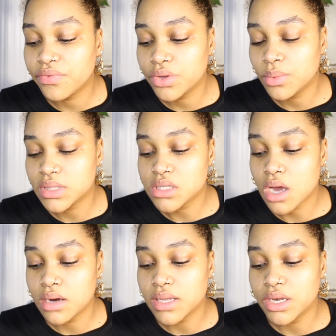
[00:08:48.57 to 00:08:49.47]
for you with this
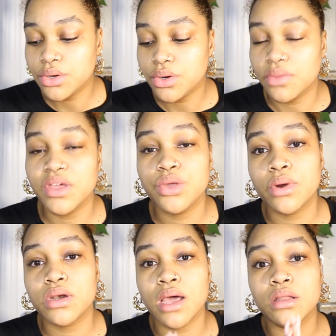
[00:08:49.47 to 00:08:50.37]
card, letting you know that you
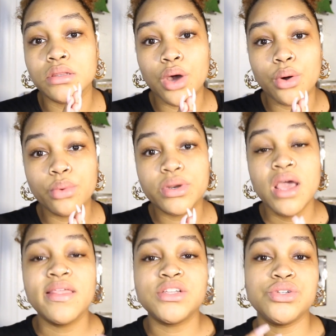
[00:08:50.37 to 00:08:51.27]
are not alone,
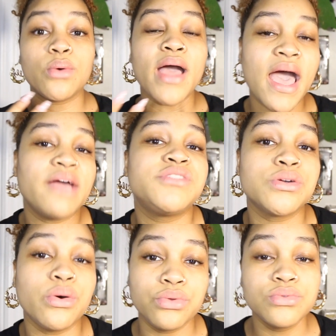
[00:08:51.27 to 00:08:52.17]
that you don't have to
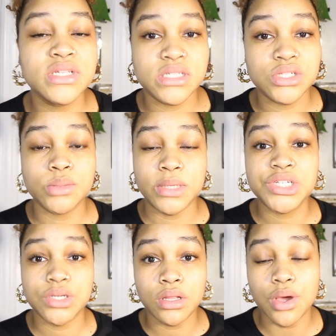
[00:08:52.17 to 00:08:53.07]
go through this
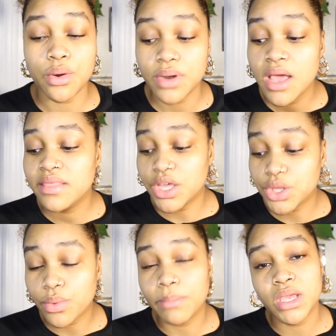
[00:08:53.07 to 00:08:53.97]
situation alone, that
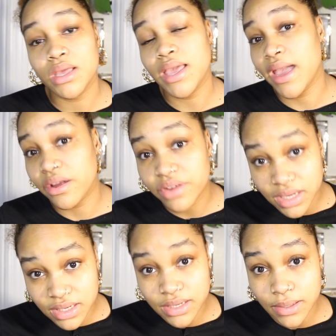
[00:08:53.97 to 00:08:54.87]
you are being
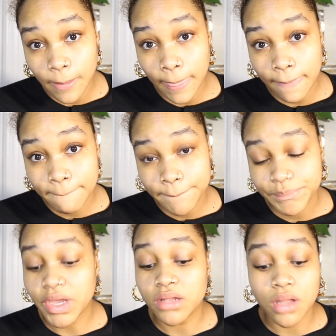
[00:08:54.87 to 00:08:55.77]
carried
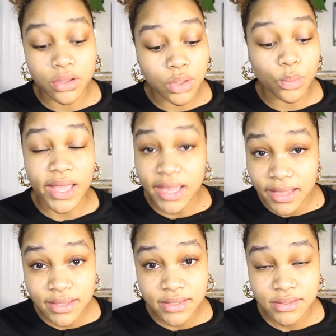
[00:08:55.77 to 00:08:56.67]
along the
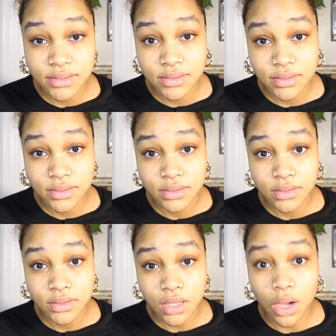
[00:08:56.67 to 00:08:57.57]
way.
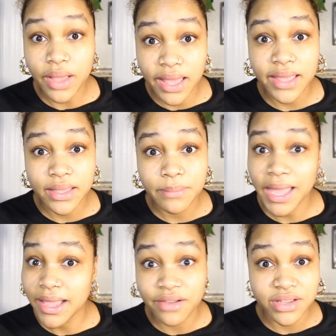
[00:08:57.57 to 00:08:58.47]
Okay, my
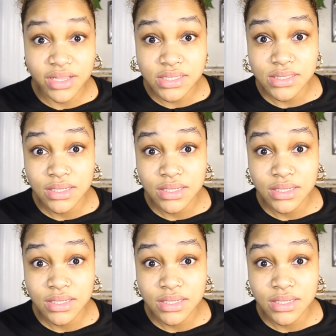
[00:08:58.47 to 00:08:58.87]
Aries?